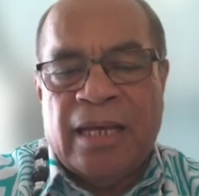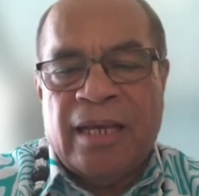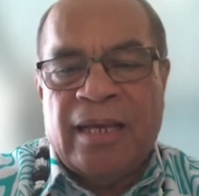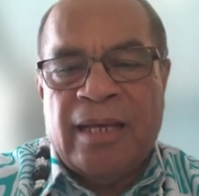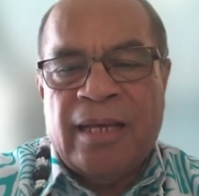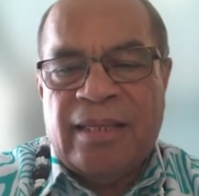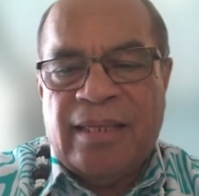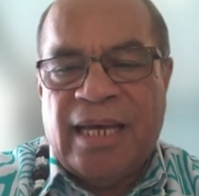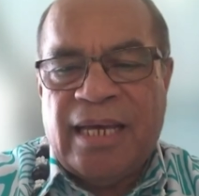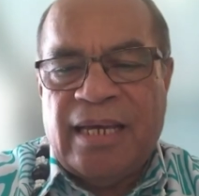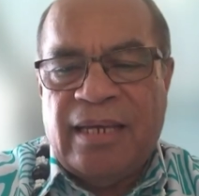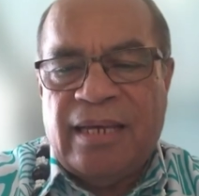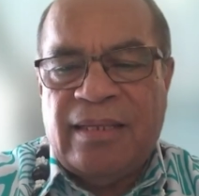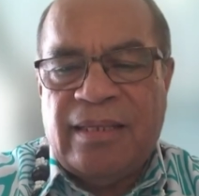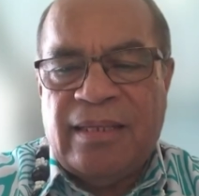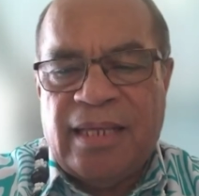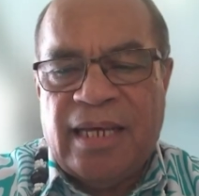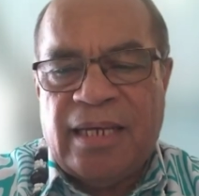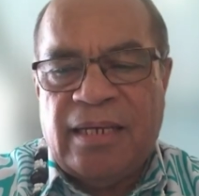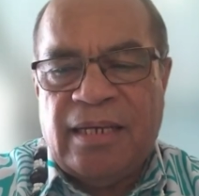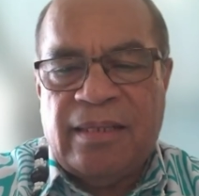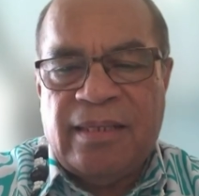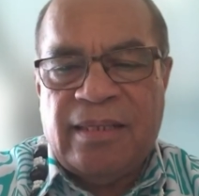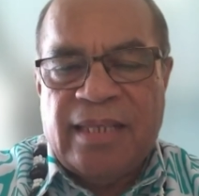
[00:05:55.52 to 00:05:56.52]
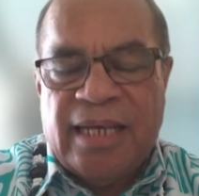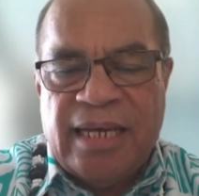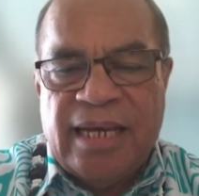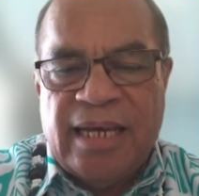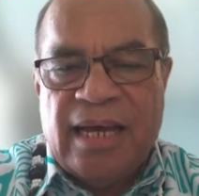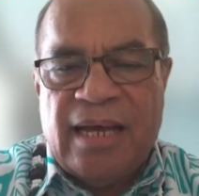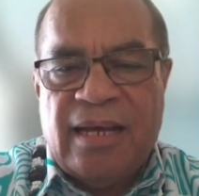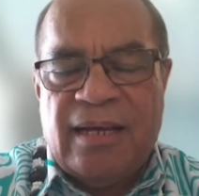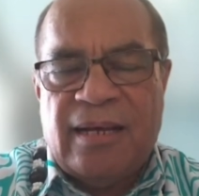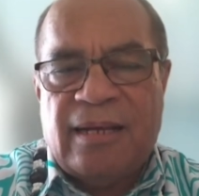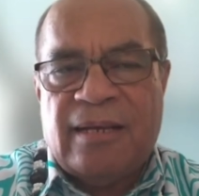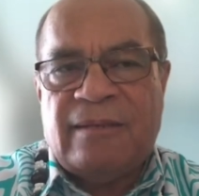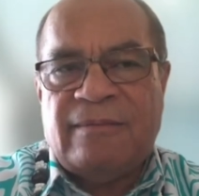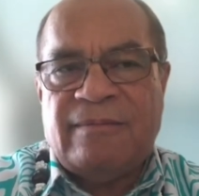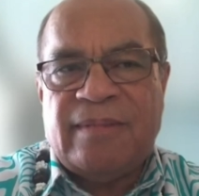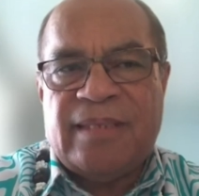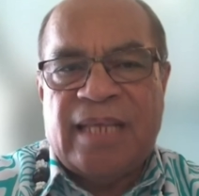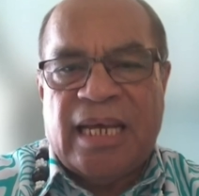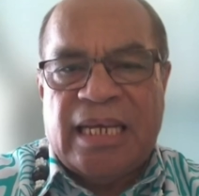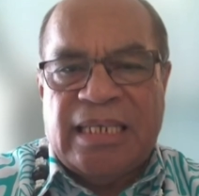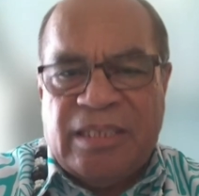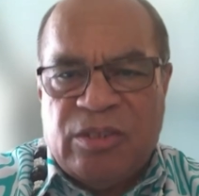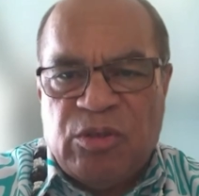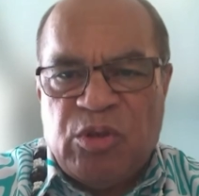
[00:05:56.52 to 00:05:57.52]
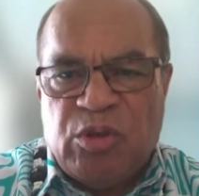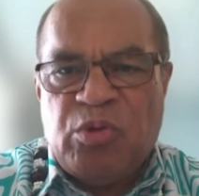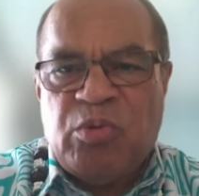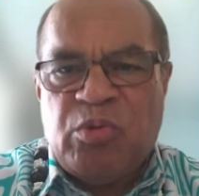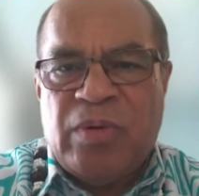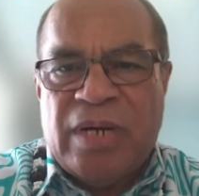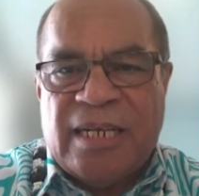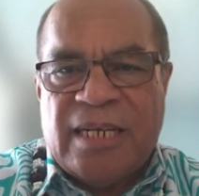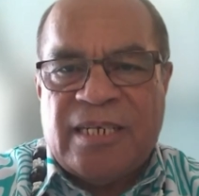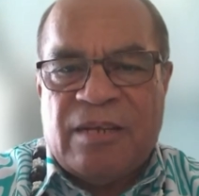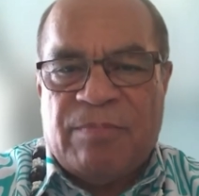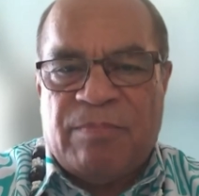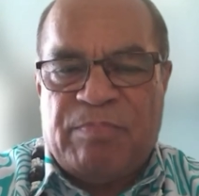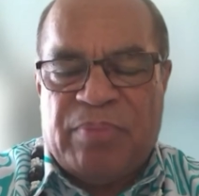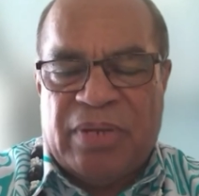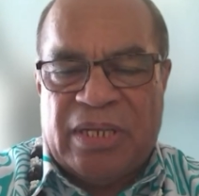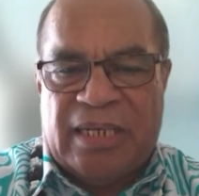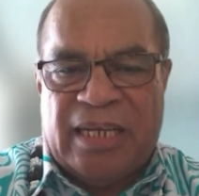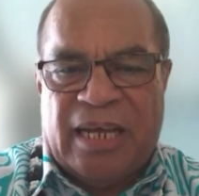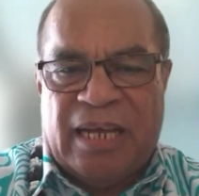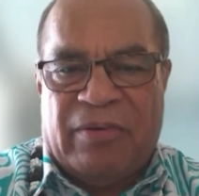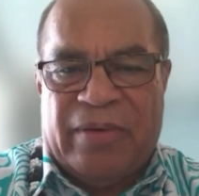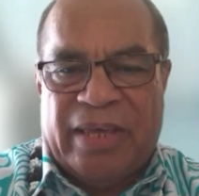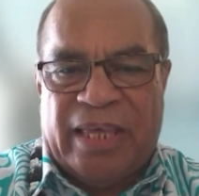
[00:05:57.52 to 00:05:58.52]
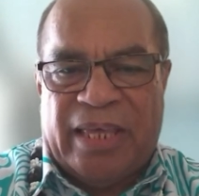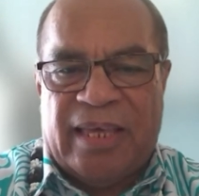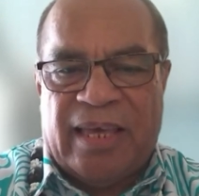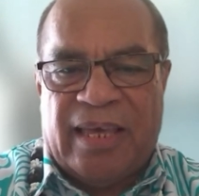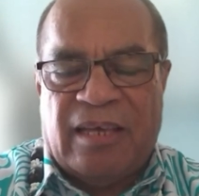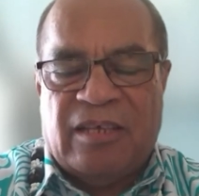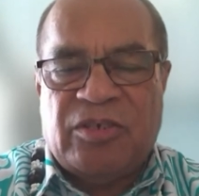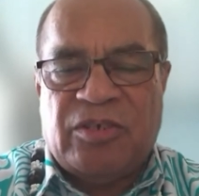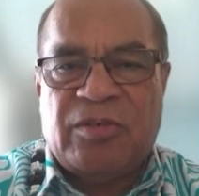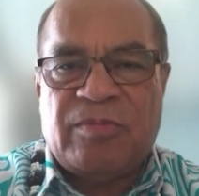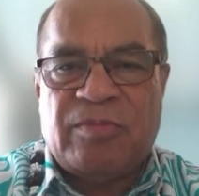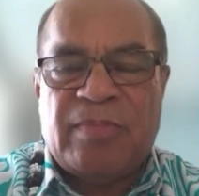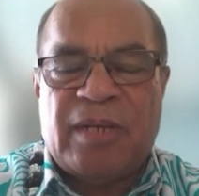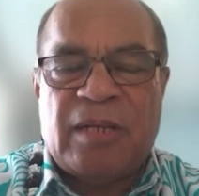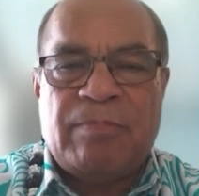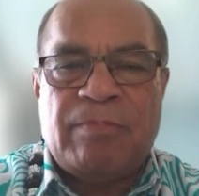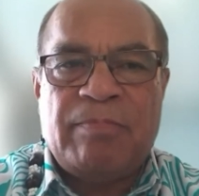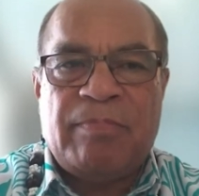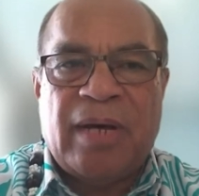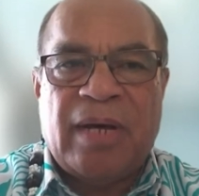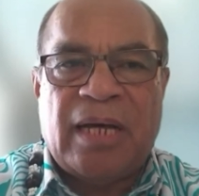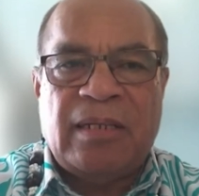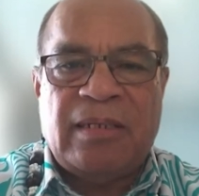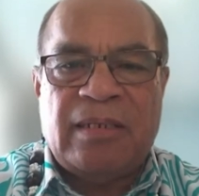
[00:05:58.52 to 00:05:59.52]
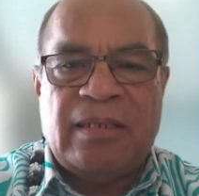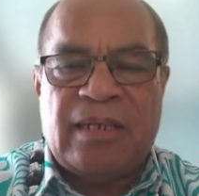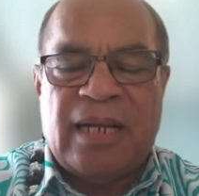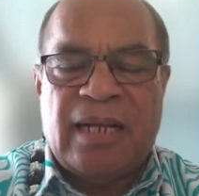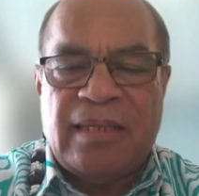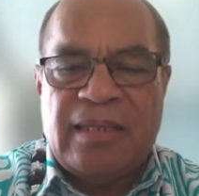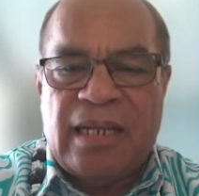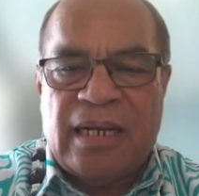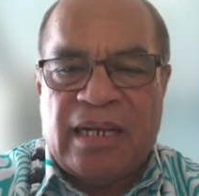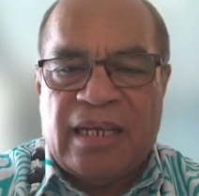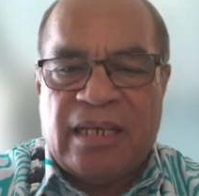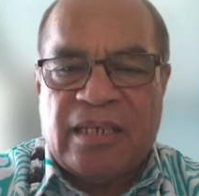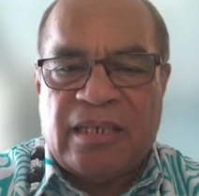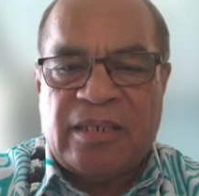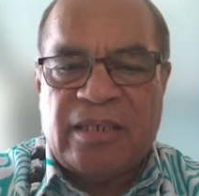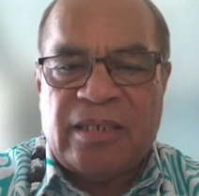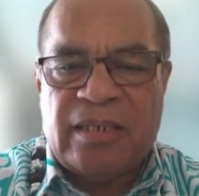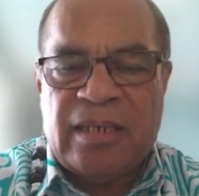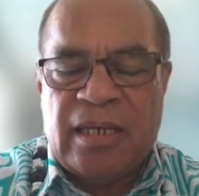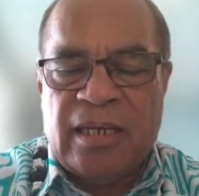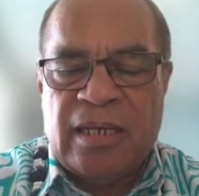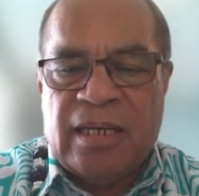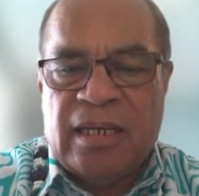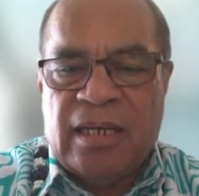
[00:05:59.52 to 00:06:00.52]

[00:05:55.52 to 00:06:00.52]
They, they, they are, they do underpin our engagement, but nonetheless,